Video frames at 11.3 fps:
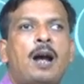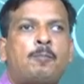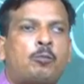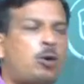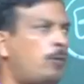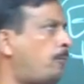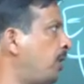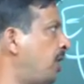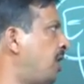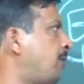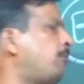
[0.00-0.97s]

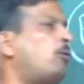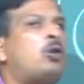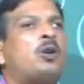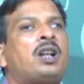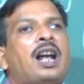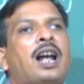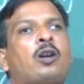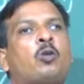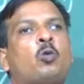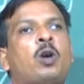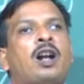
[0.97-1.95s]
appropriate for
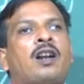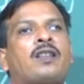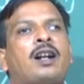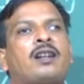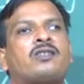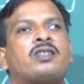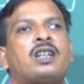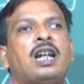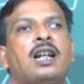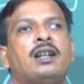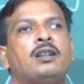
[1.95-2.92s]
acquire that
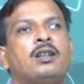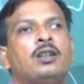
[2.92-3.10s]
skill.